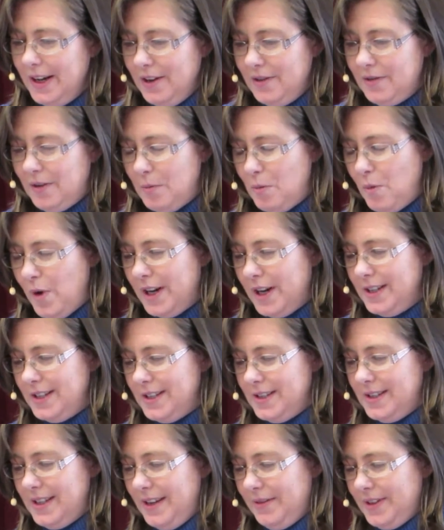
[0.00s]
from 1 to
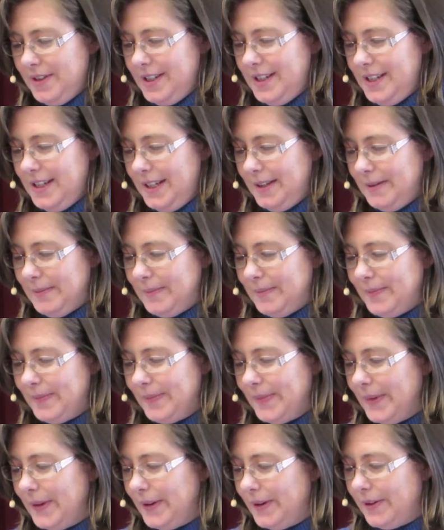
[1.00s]
17.
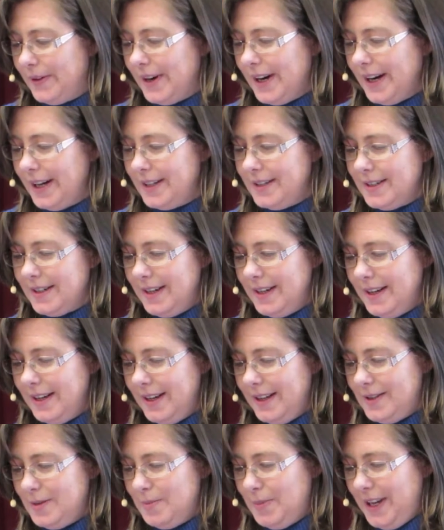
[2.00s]
All right,
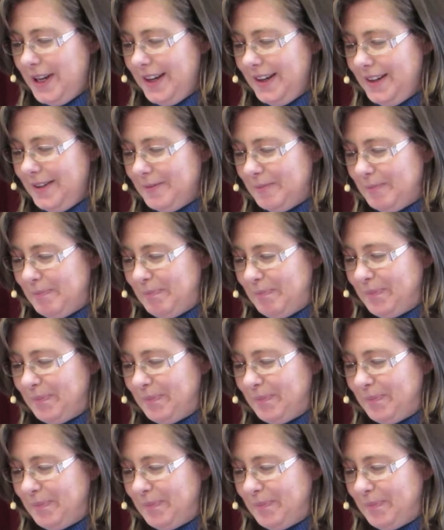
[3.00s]
let's begin.